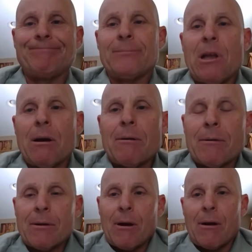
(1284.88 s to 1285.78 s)
there
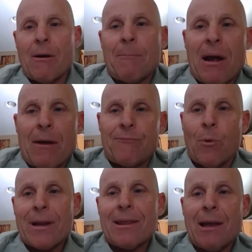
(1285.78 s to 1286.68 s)
are about
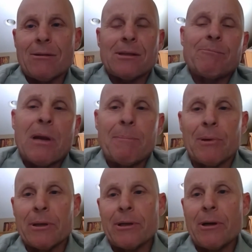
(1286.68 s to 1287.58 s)
40,000
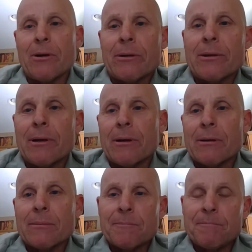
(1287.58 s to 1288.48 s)
people a year
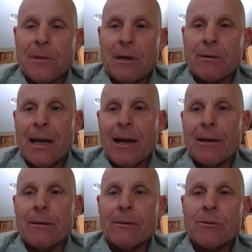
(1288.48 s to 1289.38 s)
that are
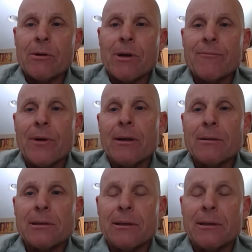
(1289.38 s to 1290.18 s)
dying through gun violence,